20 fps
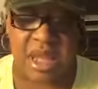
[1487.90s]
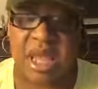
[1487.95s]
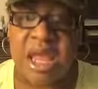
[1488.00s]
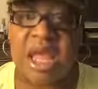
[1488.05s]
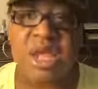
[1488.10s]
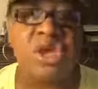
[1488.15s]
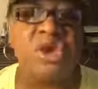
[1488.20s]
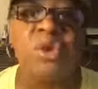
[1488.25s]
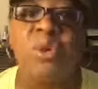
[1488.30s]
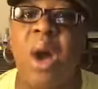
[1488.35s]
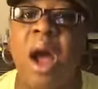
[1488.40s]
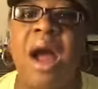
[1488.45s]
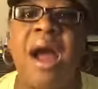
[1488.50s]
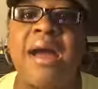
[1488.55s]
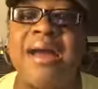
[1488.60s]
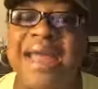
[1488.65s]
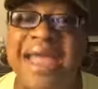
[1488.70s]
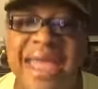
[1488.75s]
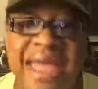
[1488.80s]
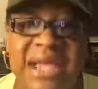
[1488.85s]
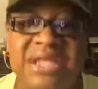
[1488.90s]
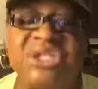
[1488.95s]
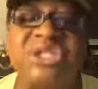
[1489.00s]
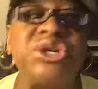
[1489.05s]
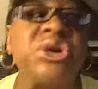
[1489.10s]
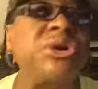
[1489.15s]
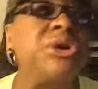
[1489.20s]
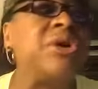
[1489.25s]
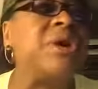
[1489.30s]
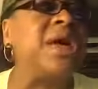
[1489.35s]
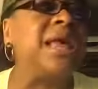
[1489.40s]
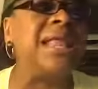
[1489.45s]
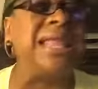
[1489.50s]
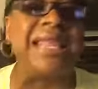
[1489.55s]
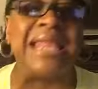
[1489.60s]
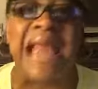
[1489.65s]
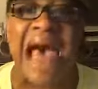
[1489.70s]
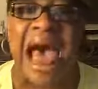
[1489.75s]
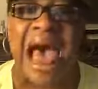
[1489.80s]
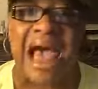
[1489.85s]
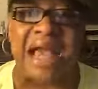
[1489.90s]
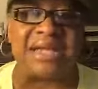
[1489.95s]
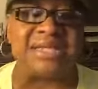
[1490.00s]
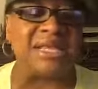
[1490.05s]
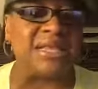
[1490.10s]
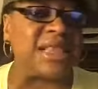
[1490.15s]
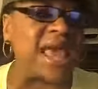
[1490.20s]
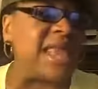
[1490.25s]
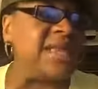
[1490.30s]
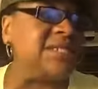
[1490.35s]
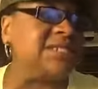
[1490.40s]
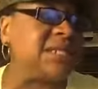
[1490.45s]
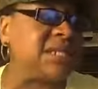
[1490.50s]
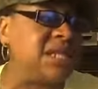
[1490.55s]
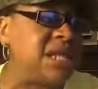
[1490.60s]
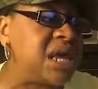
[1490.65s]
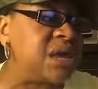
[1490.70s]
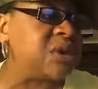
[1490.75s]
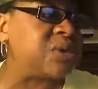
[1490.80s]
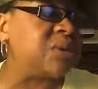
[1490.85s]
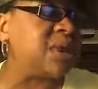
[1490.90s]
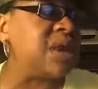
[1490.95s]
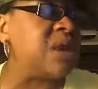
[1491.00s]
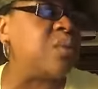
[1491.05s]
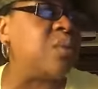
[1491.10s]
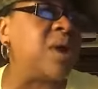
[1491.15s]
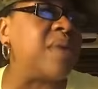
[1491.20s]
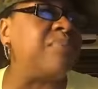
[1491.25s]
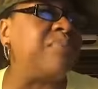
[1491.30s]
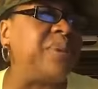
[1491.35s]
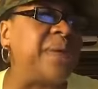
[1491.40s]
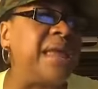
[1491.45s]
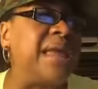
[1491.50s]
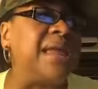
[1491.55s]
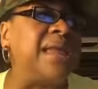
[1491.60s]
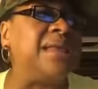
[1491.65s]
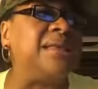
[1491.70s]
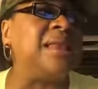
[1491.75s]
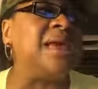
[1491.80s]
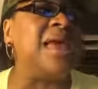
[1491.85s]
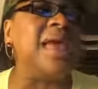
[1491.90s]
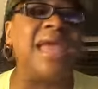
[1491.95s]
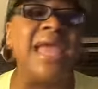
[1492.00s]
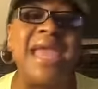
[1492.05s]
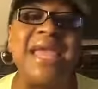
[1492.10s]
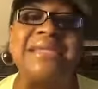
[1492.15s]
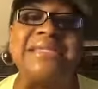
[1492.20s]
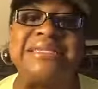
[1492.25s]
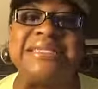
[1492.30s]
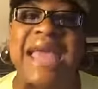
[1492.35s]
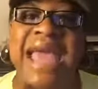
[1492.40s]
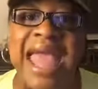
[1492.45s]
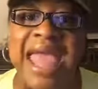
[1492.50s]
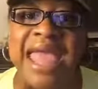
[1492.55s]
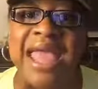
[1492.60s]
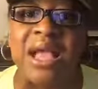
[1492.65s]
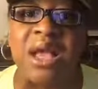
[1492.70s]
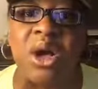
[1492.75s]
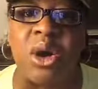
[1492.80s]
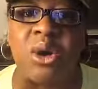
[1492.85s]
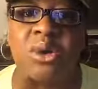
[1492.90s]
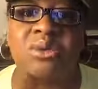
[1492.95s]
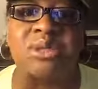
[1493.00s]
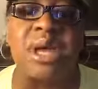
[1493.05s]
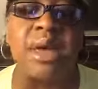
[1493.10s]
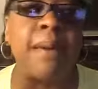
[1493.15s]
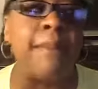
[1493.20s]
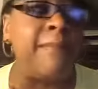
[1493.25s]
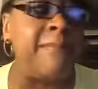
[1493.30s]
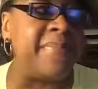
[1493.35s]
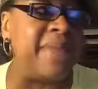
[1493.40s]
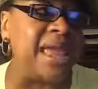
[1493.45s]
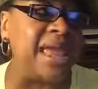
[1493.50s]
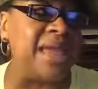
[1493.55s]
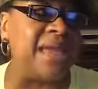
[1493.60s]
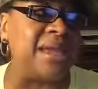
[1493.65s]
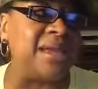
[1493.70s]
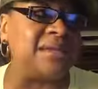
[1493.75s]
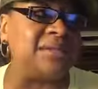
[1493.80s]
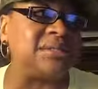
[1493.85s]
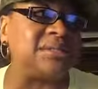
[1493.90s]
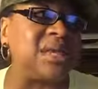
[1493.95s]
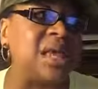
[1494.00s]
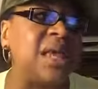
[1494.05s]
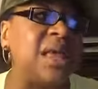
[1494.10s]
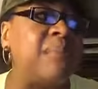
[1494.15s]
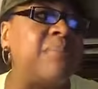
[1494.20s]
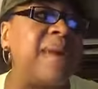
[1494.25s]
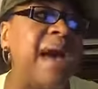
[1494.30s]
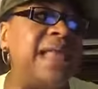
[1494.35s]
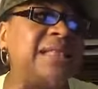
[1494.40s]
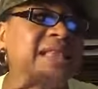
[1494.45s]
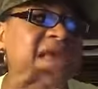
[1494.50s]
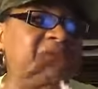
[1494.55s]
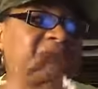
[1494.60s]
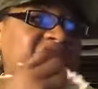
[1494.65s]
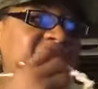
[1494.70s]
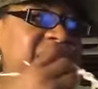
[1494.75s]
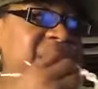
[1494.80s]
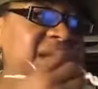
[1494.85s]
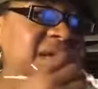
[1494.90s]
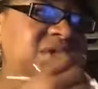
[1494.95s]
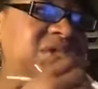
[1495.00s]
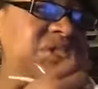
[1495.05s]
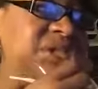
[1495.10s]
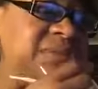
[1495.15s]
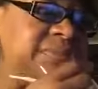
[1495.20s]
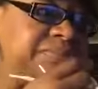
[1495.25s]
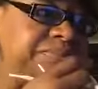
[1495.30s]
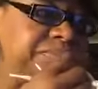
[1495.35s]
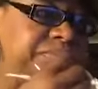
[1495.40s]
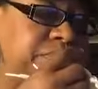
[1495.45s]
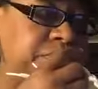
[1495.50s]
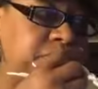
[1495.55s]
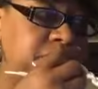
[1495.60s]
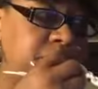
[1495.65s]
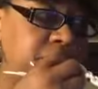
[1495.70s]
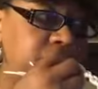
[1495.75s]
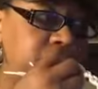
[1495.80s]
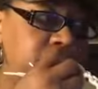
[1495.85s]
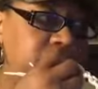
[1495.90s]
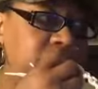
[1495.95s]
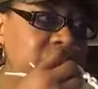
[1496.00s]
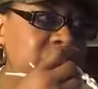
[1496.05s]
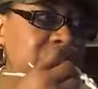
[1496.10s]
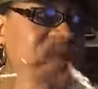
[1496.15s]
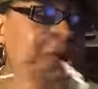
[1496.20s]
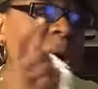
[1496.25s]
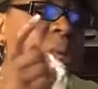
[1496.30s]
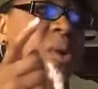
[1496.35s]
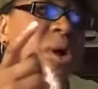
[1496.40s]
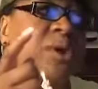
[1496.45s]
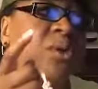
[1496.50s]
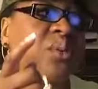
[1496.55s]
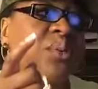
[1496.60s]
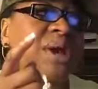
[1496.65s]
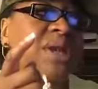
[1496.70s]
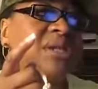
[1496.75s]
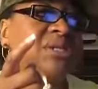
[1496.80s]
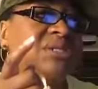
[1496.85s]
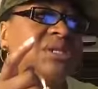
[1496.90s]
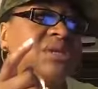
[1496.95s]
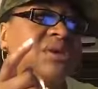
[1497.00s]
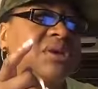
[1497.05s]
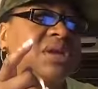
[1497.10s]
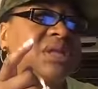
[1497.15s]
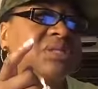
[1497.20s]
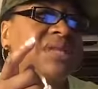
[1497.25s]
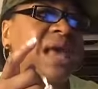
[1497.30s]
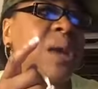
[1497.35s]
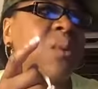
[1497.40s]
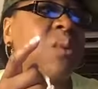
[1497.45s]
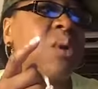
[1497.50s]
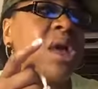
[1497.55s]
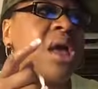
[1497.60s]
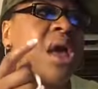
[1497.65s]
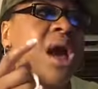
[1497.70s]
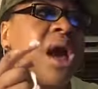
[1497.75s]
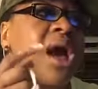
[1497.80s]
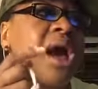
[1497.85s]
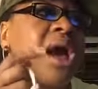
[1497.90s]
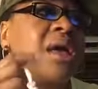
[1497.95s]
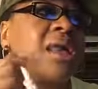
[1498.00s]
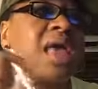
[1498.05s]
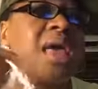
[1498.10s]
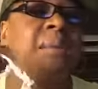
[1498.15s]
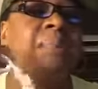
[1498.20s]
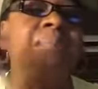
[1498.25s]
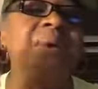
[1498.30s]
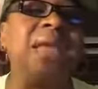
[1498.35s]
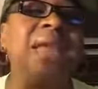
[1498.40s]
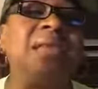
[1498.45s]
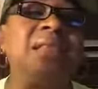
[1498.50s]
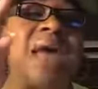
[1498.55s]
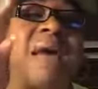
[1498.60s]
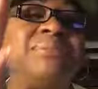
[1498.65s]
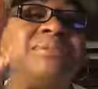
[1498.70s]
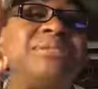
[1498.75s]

You are interlocked. That is literally what being entangled means by definition. I want to read it to you because I uh being I'm